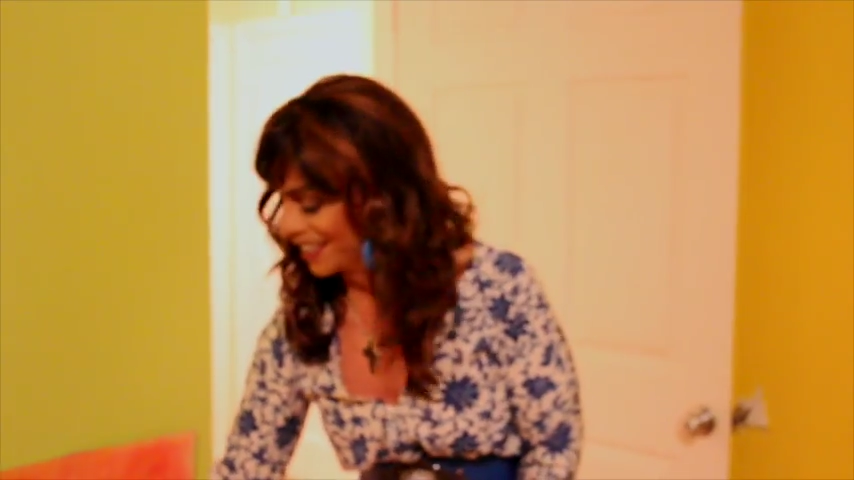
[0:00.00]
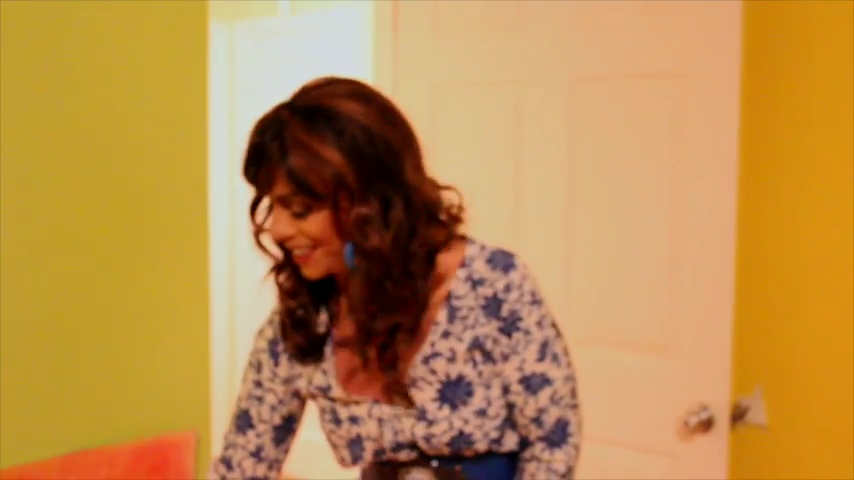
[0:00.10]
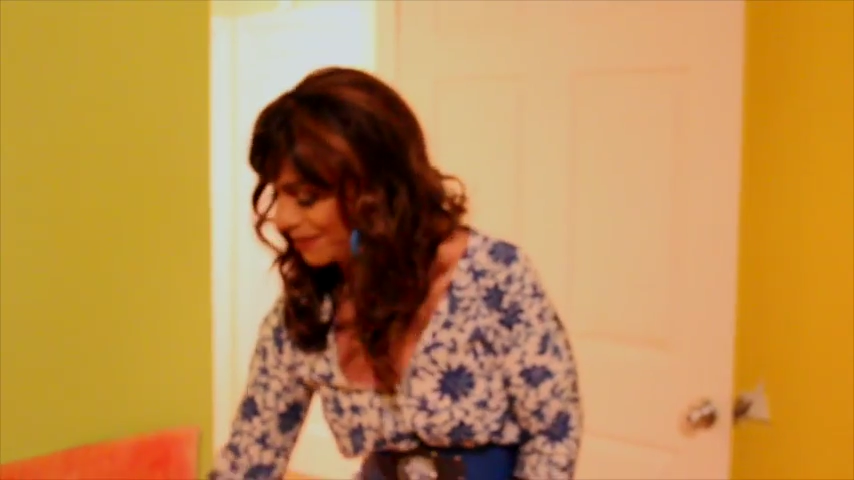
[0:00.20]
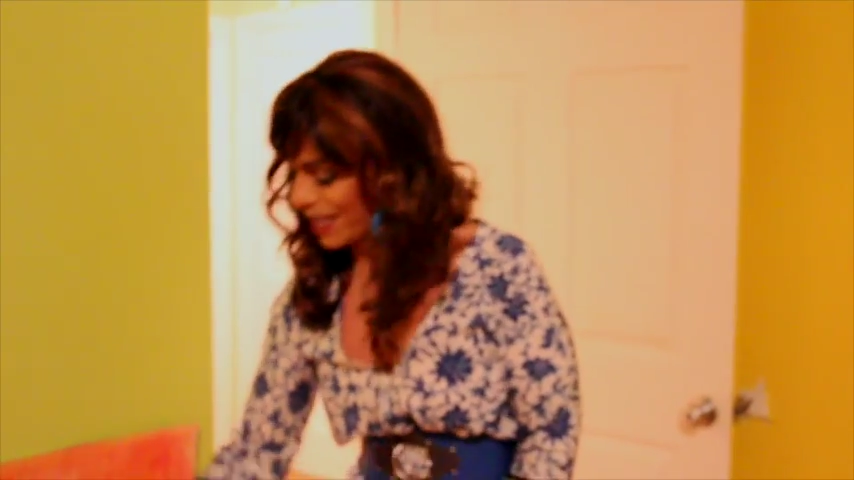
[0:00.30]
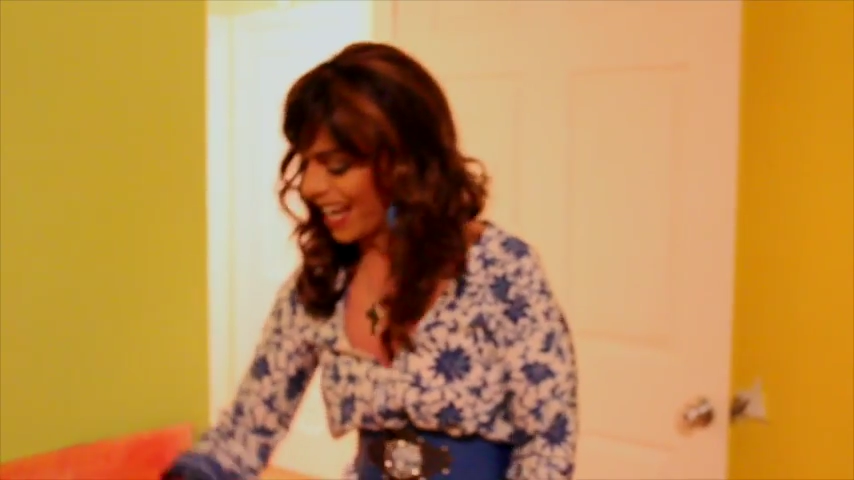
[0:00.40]

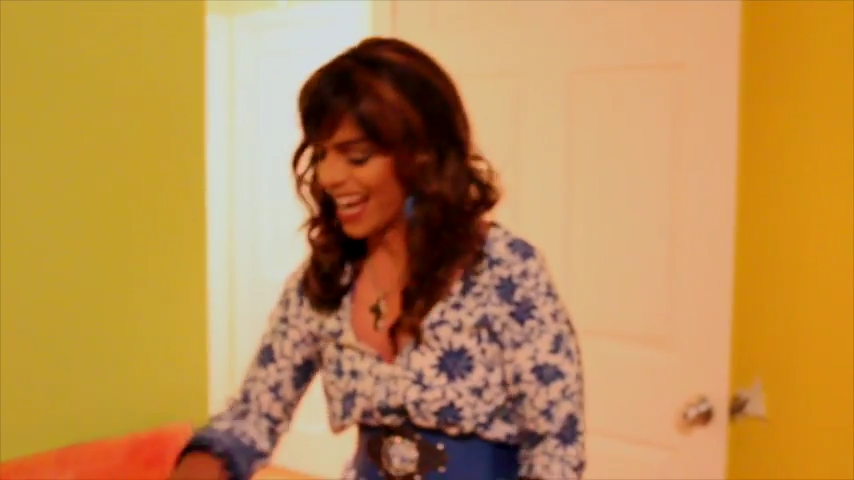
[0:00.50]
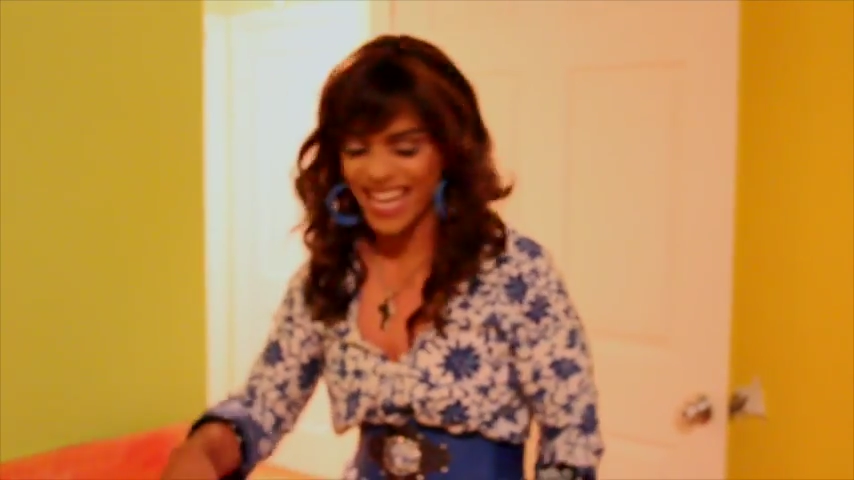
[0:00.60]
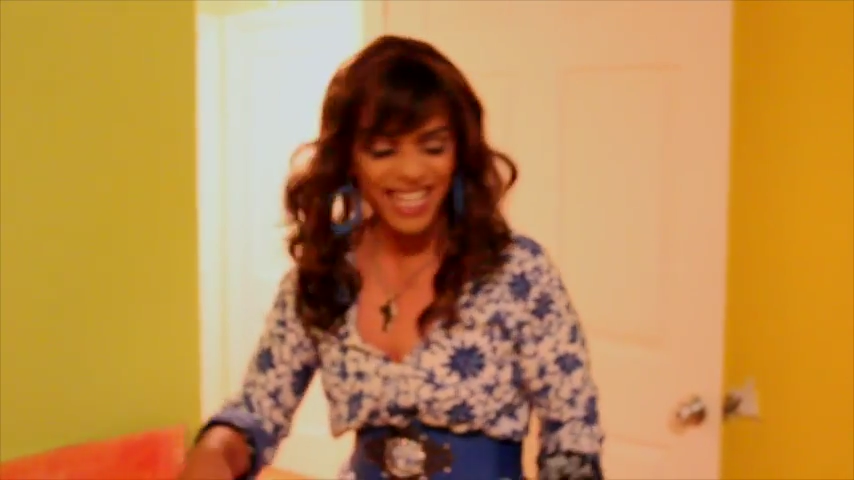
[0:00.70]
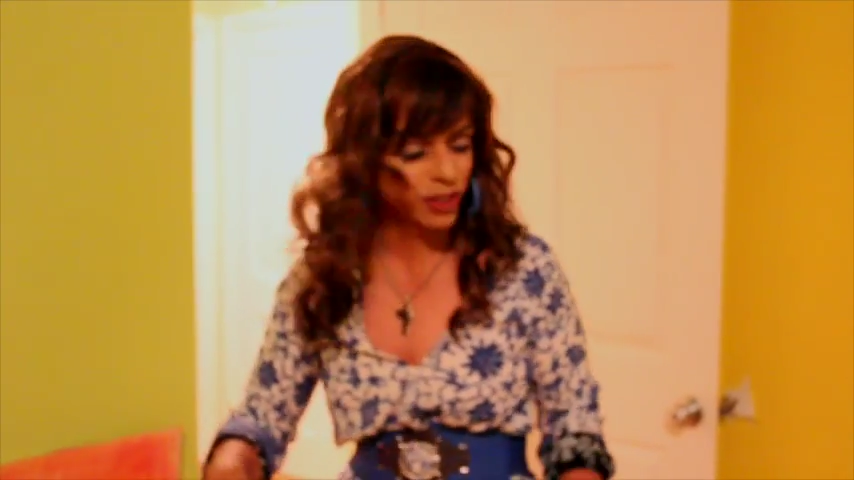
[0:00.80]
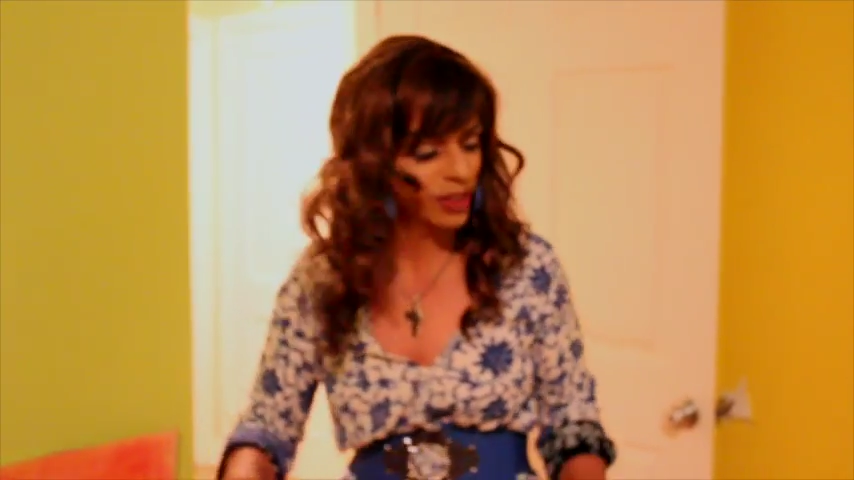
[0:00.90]
honey, but
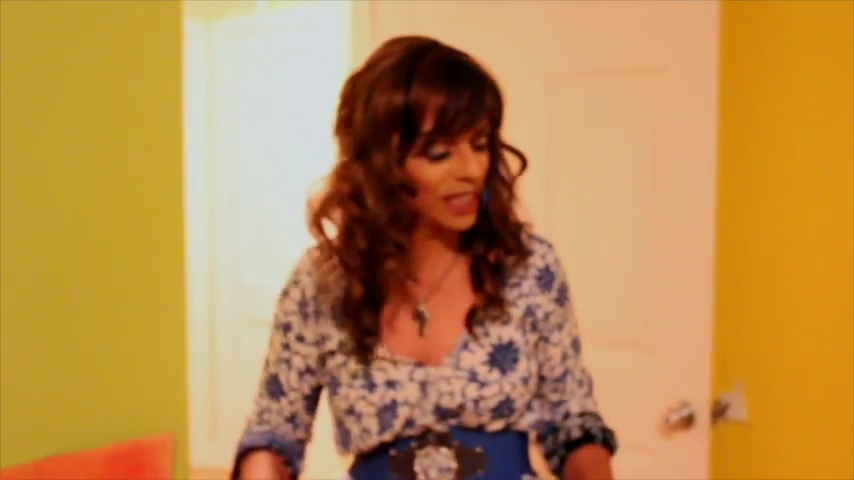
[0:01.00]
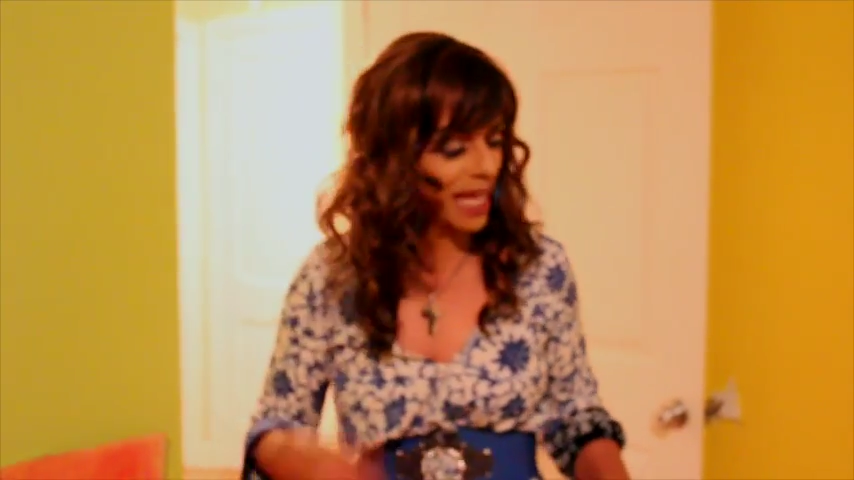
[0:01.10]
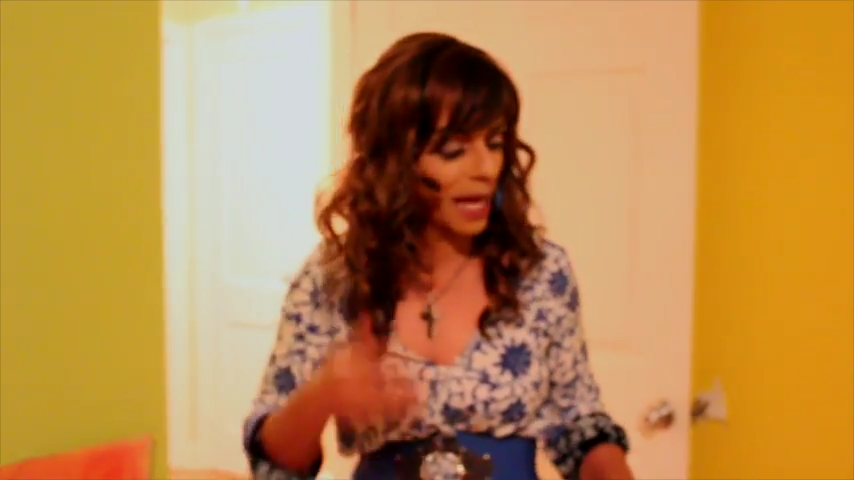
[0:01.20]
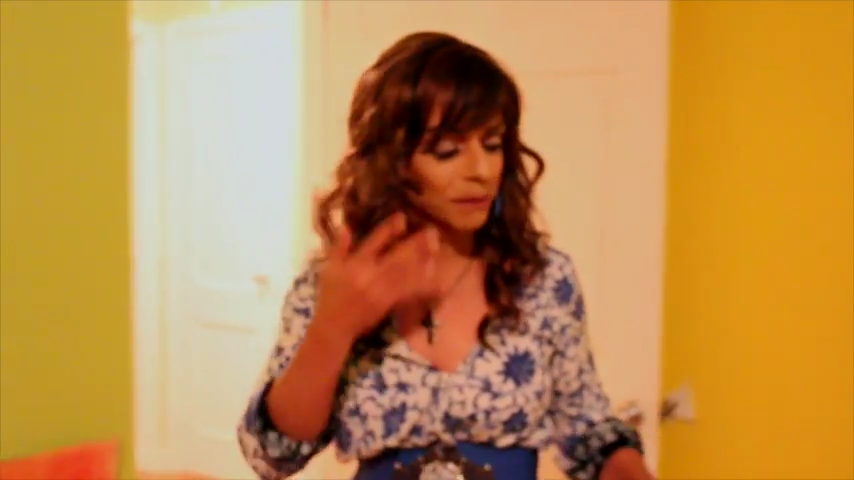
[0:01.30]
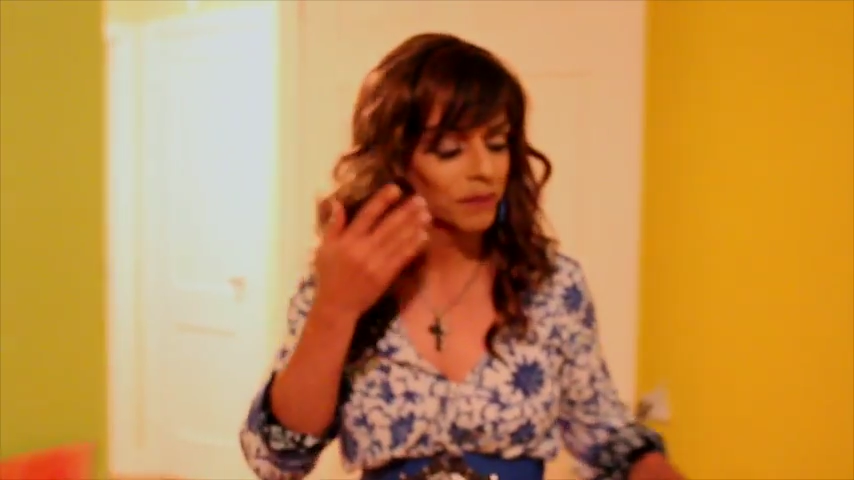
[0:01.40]
I can't let you see
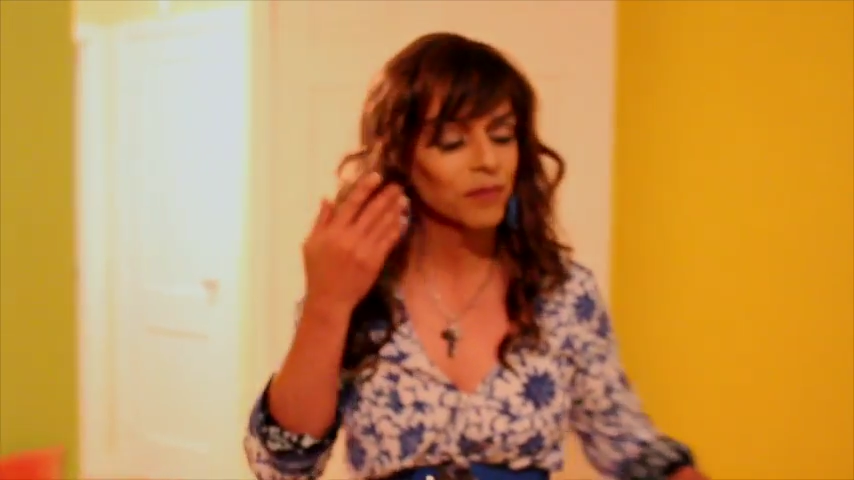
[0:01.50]
that.